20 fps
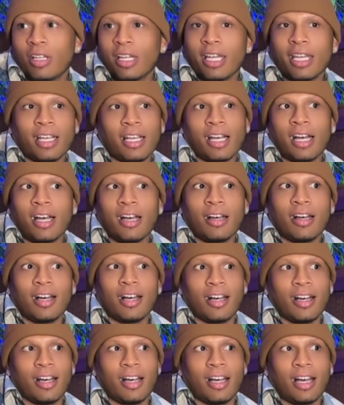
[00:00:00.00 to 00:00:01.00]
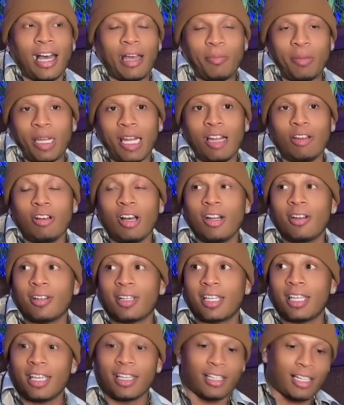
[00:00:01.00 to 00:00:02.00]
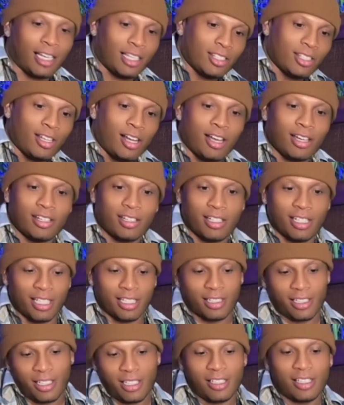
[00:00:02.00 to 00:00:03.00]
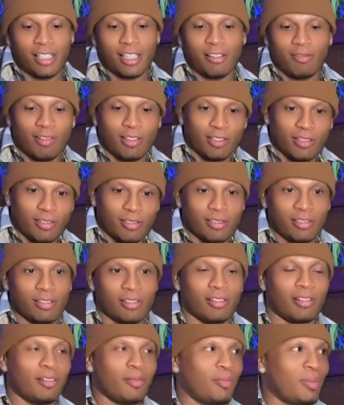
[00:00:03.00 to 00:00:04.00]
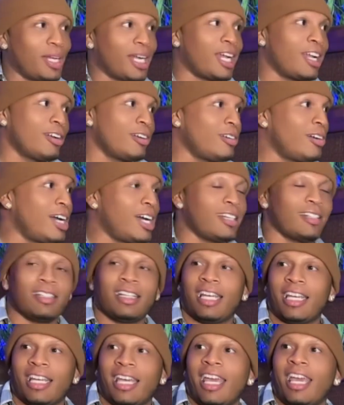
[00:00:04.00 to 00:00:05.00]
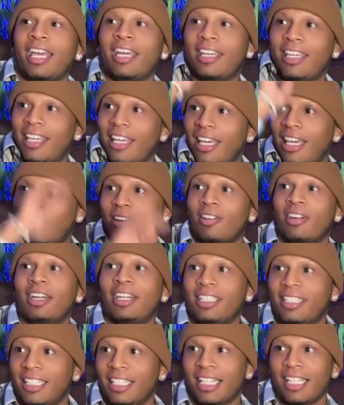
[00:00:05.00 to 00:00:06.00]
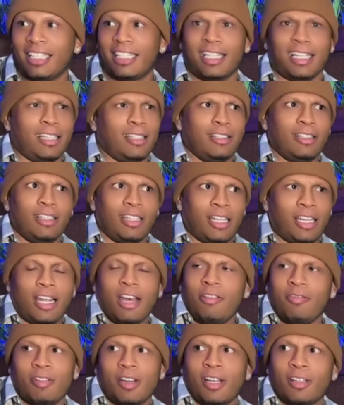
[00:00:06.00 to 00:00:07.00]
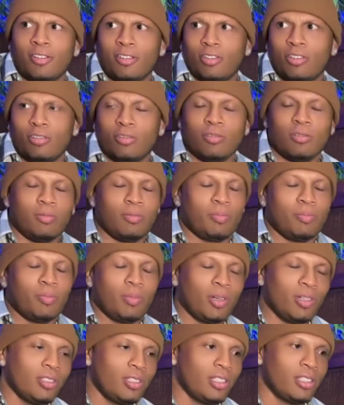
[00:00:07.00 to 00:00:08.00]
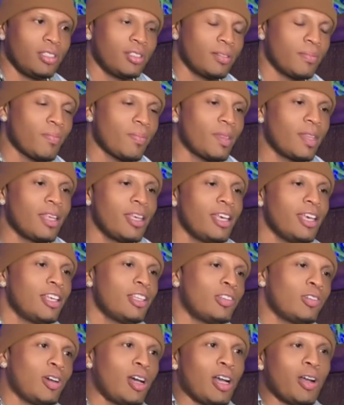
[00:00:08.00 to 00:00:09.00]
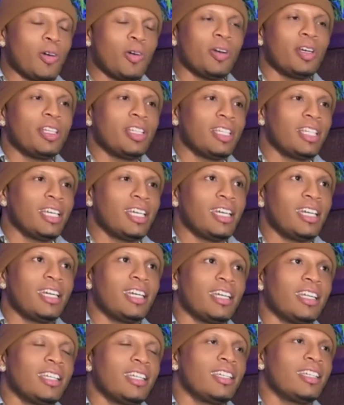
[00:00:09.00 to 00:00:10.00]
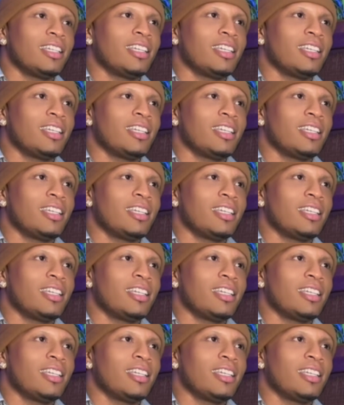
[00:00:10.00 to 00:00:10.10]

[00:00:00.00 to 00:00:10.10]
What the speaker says: Like. I mean, I know how to kick like soccer, like this, like but I don't know how to like head kick or anything like that. Never. I just threw punches. So I go in there and